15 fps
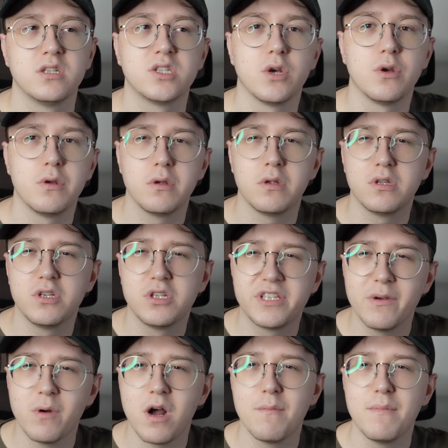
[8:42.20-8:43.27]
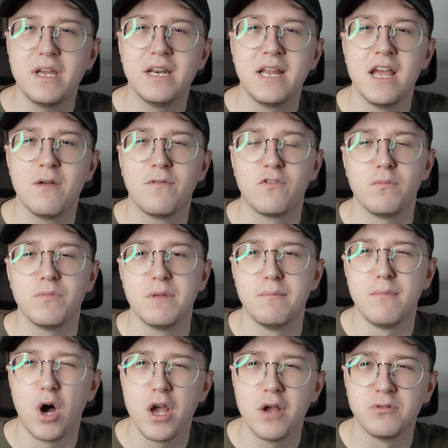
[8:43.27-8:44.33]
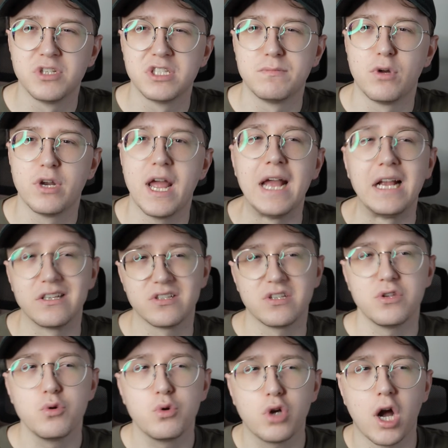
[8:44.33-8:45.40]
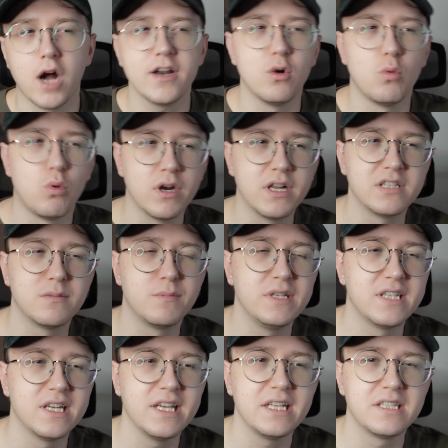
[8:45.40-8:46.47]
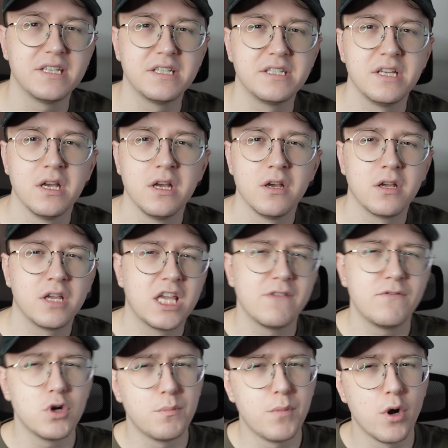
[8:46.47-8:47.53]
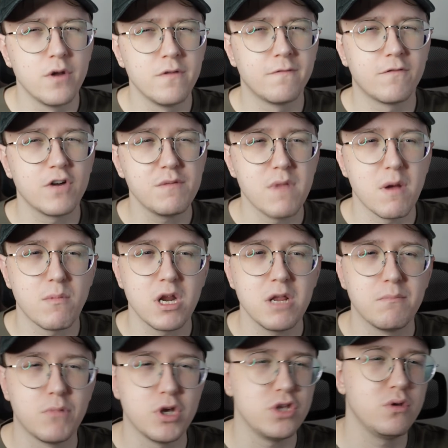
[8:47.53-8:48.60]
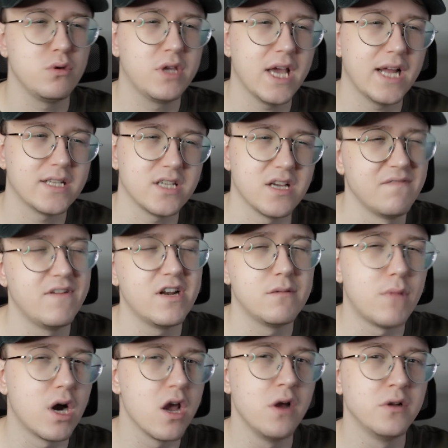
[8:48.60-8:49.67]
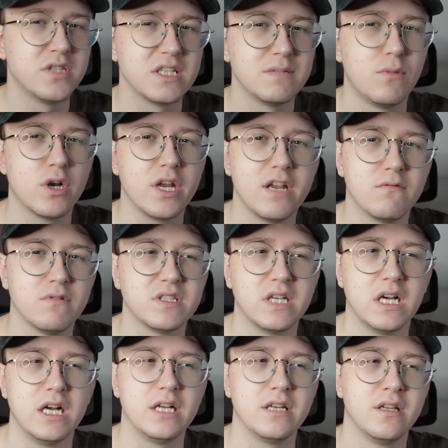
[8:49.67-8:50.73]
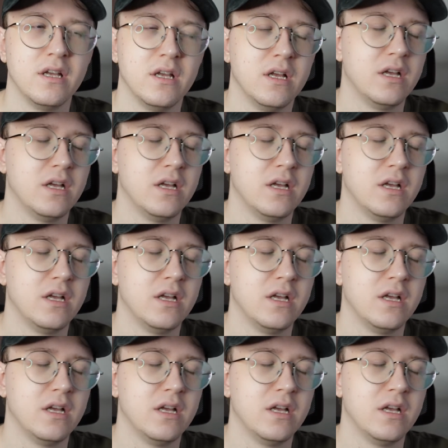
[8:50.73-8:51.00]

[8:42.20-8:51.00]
So you see what I mean here from the Myotismon Ace. You kind of want it to be deleted, give your opponent free memory, but you get a Venom Myotismon in return.